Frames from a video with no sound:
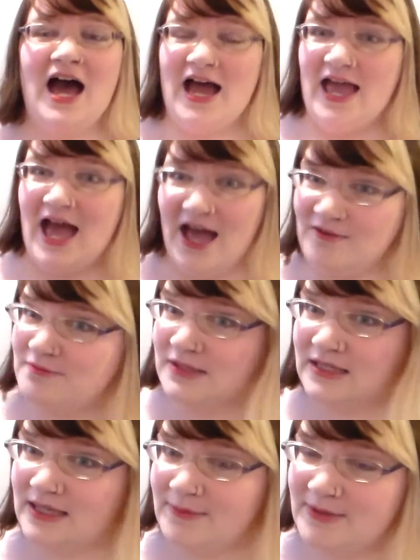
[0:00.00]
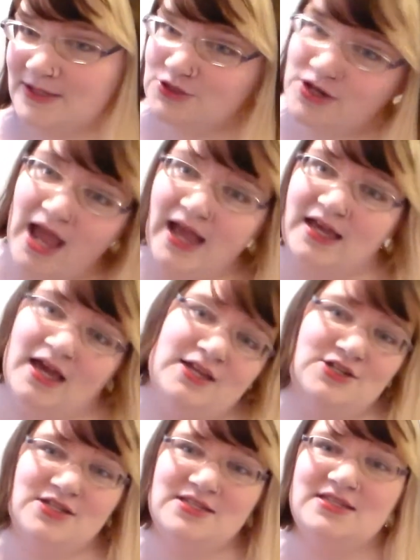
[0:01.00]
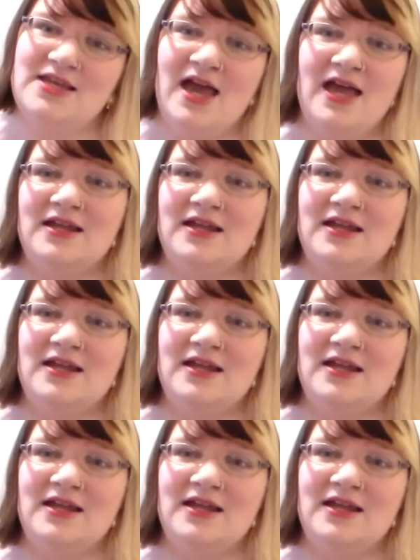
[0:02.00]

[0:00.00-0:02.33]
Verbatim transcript: I have been keeping track, I just